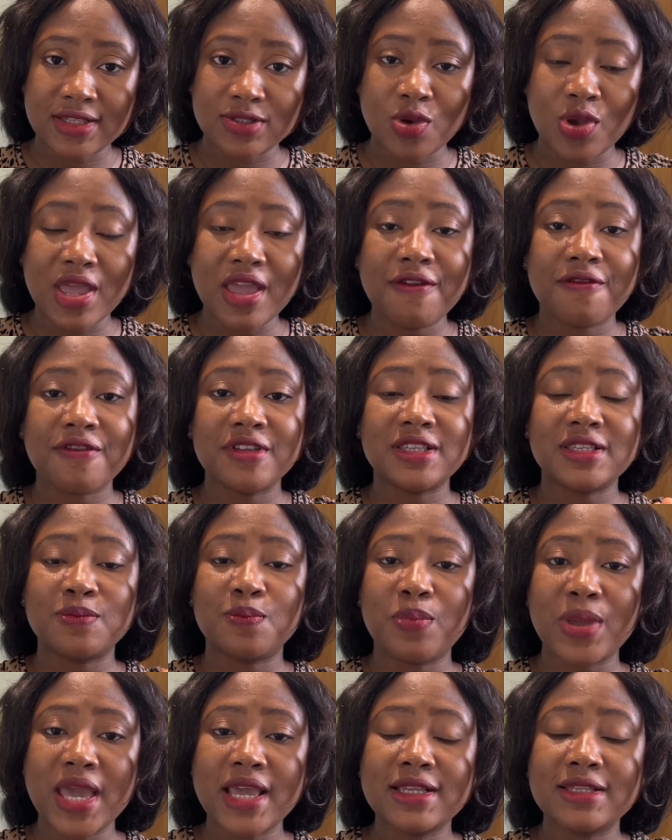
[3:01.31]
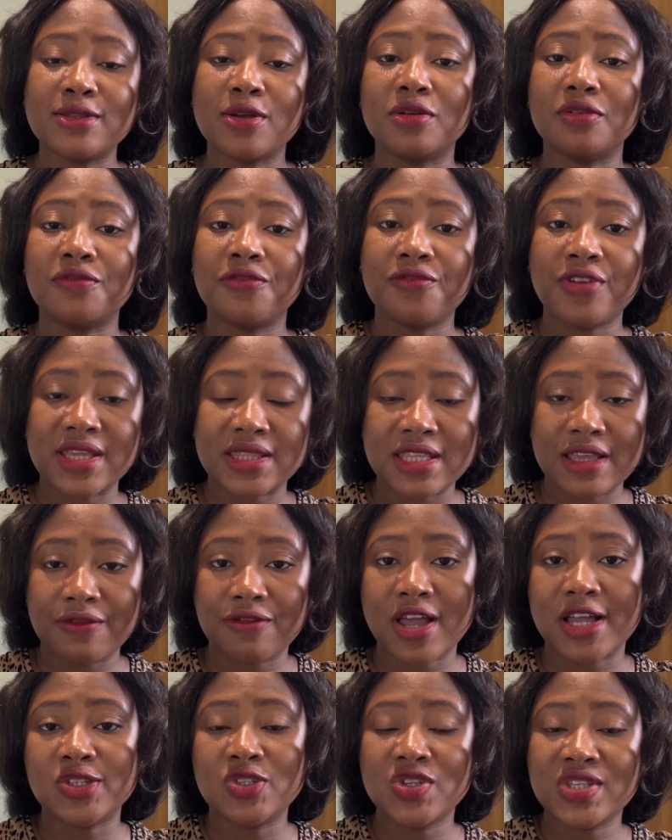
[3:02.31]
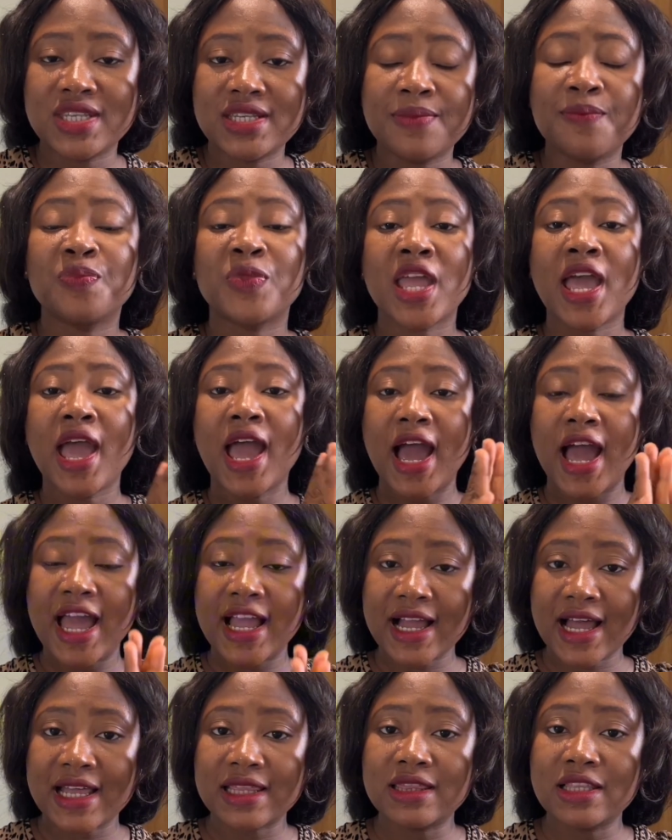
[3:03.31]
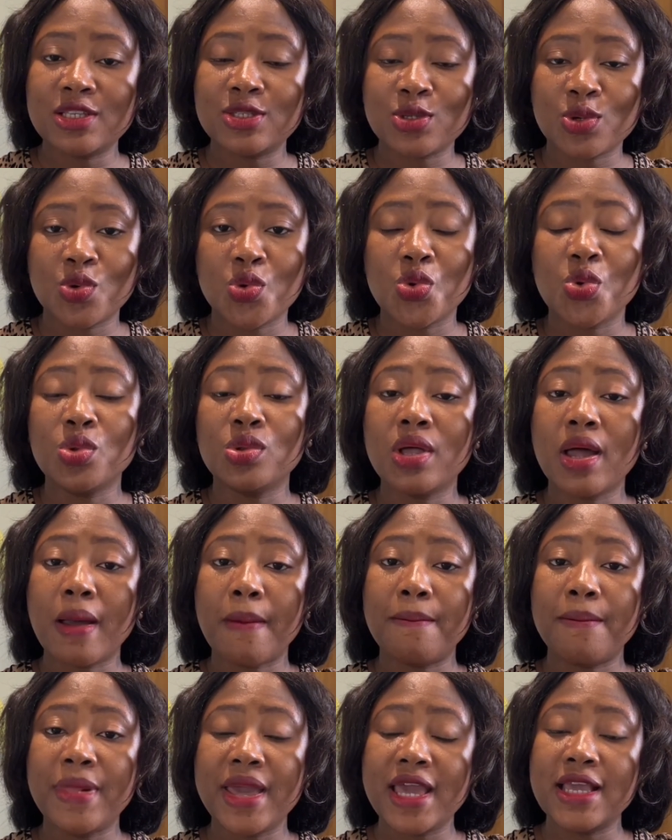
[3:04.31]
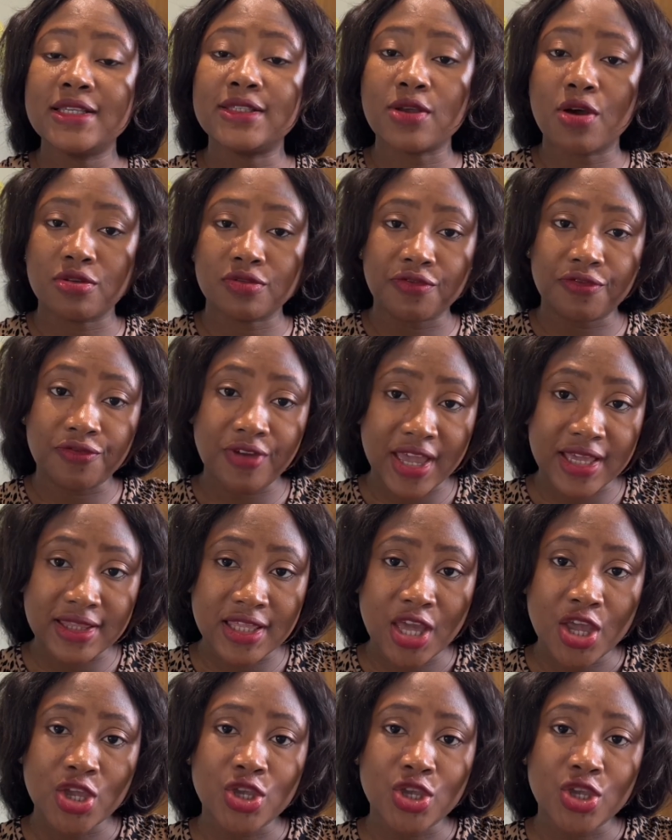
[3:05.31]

So if it's based on faith, if you are choosing a Catholic school based on faith,